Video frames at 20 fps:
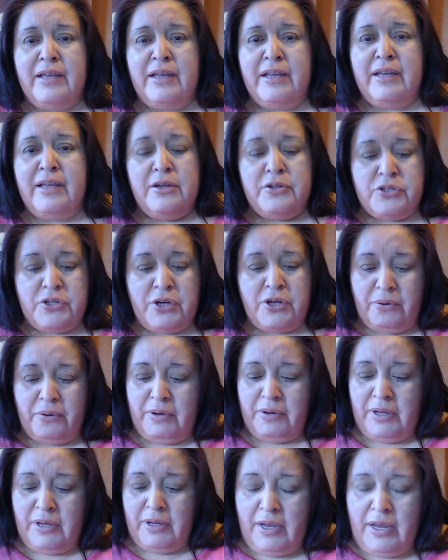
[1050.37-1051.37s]
So,
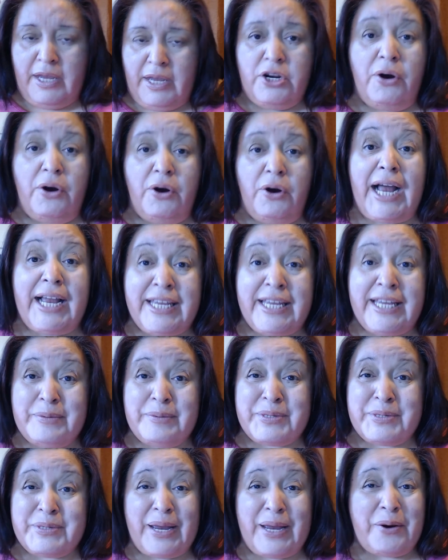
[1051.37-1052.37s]
you know, I keep
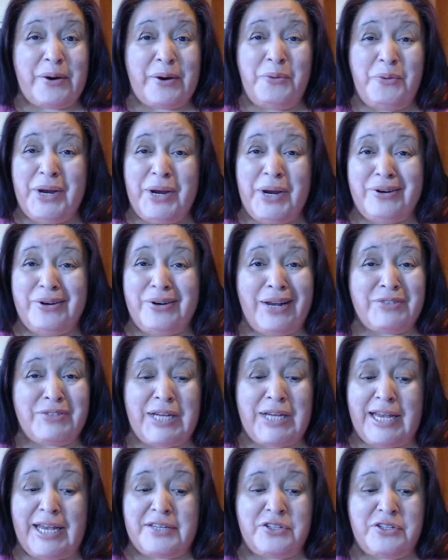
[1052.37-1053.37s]
saying we don't have
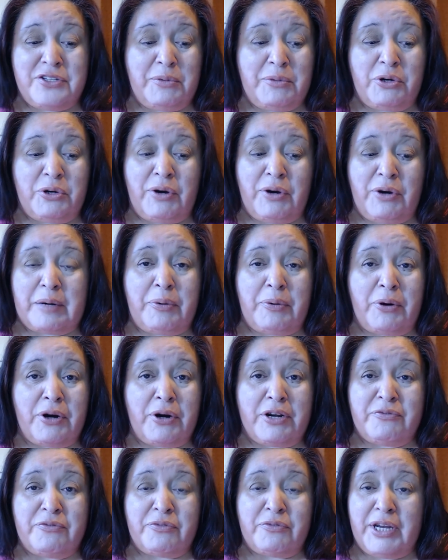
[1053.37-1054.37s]
to ask the Democratic
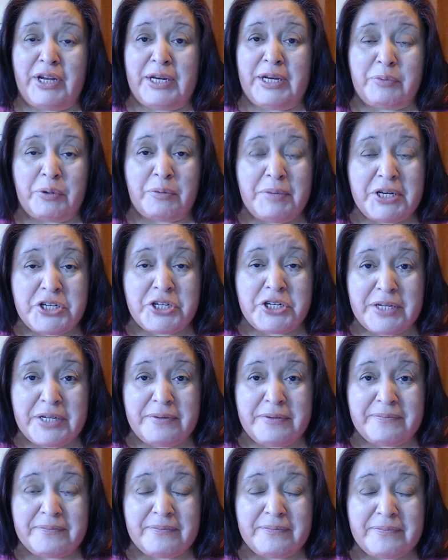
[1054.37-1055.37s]
Party for any permission.